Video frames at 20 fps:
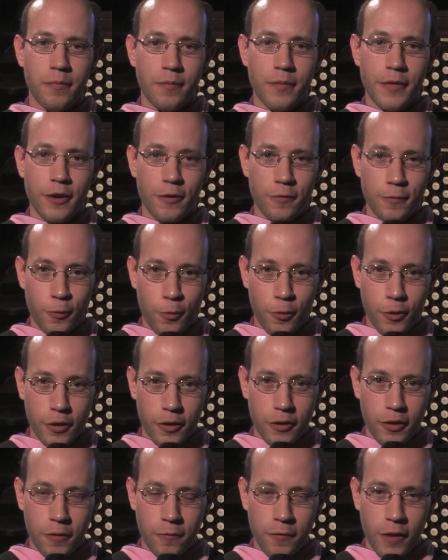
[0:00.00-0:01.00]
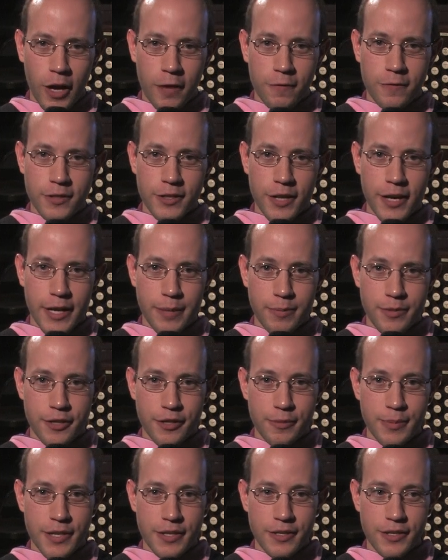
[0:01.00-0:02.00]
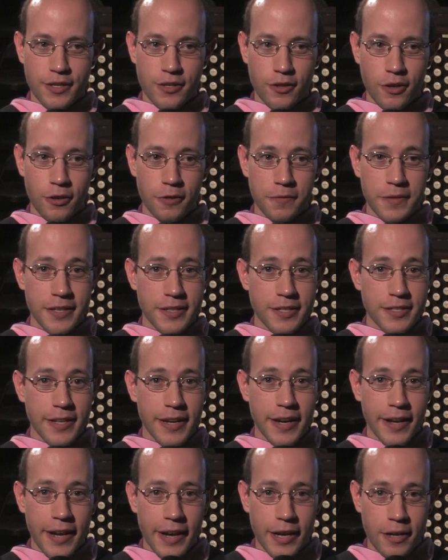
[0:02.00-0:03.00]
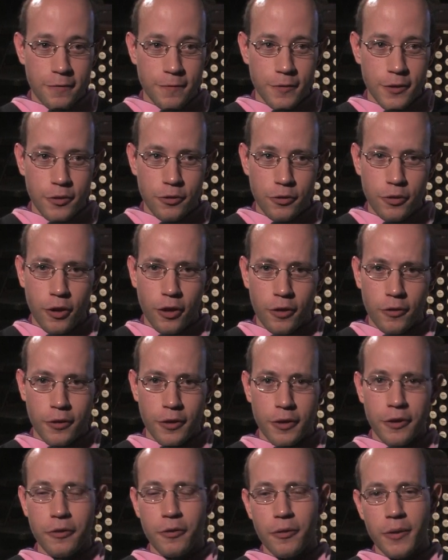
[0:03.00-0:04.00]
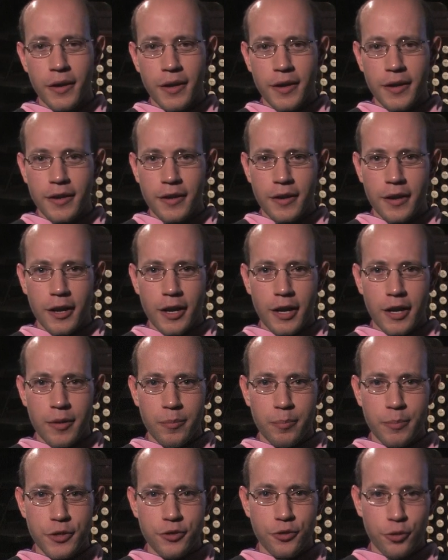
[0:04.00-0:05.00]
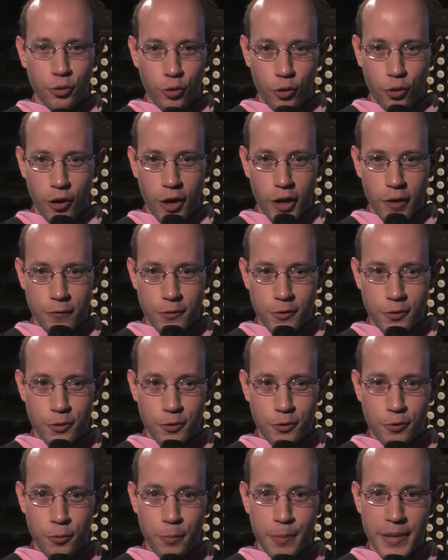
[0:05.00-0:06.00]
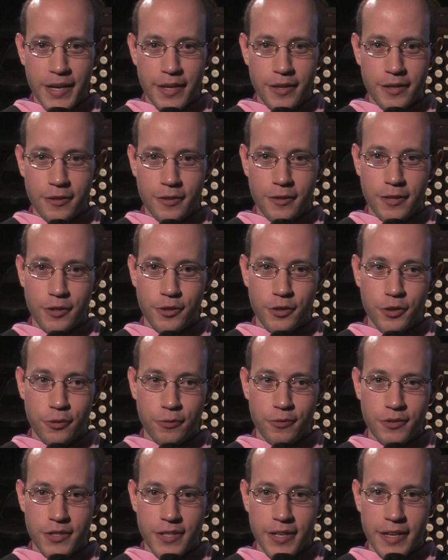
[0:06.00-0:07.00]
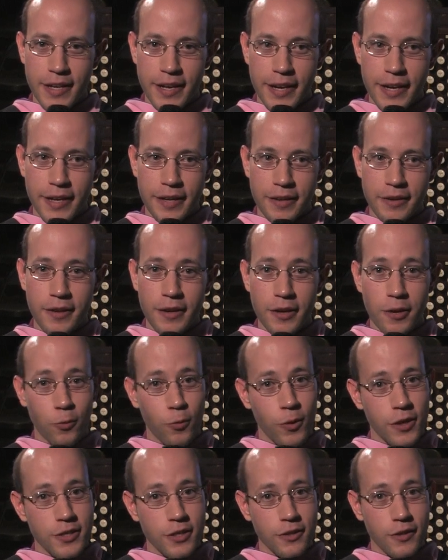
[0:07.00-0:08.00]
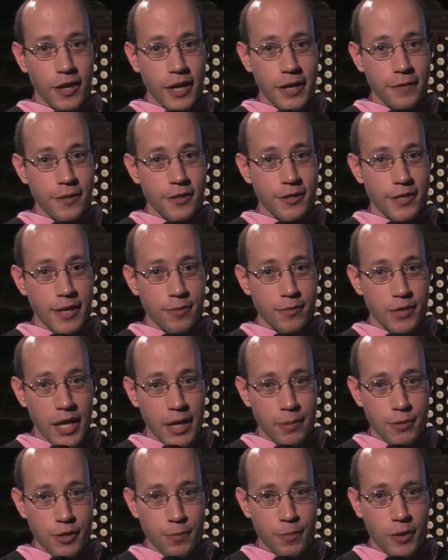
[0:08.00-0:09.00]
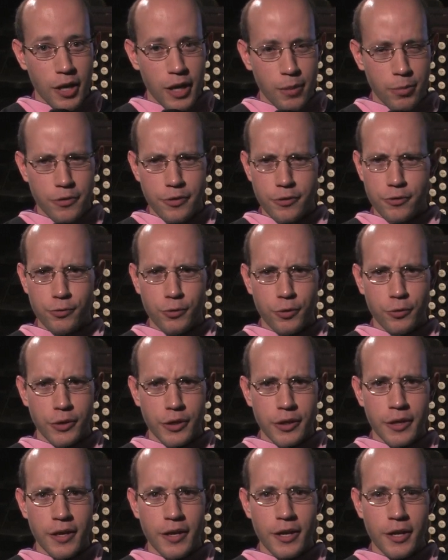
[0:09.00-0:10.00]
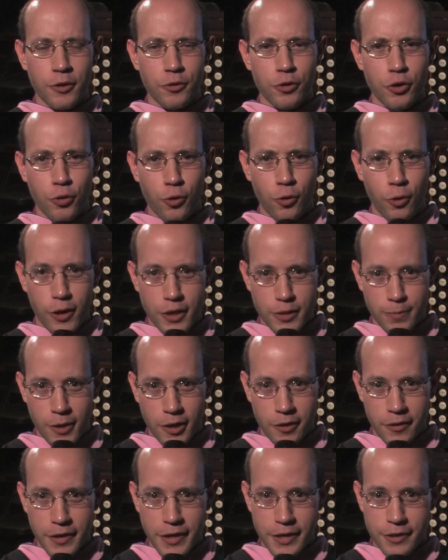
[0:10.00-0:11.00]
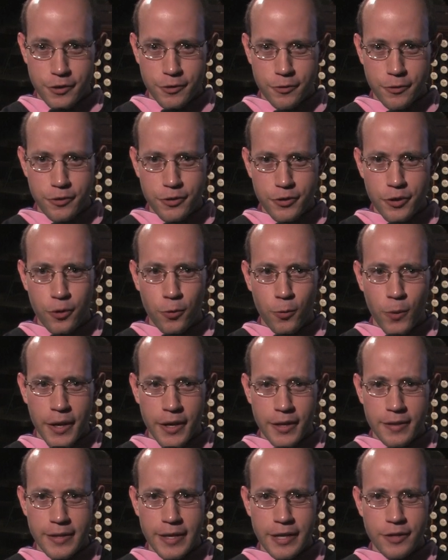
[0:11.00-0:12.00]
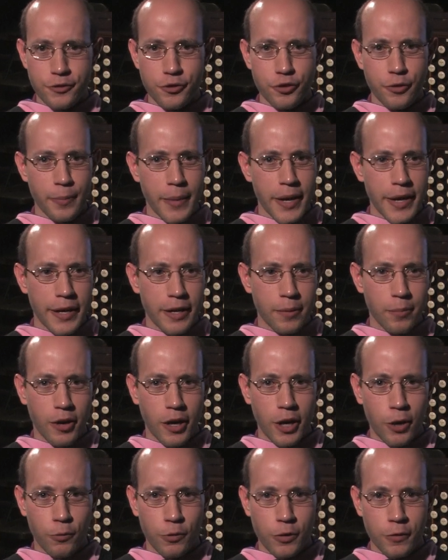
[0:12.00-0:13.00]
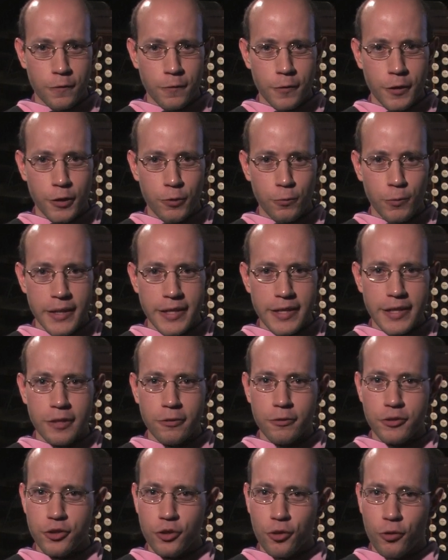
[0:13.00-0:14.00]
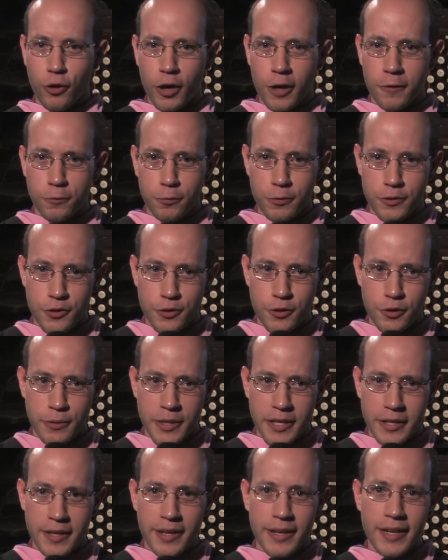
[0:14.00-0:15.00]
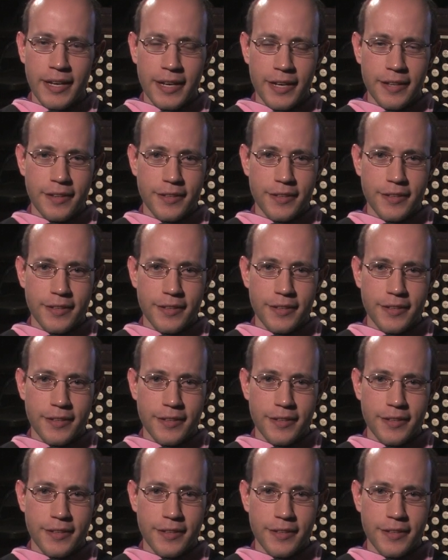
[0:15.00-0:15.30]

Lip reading: Therefore, oftentimes this piece is called the St. Anne fugue, although Mr. Croft, who penned the tune St. Anne, was alive at the same time as Bach, but there's really no cross-pollination. There's no way that Germanic Bach would have known what English Croft was doing in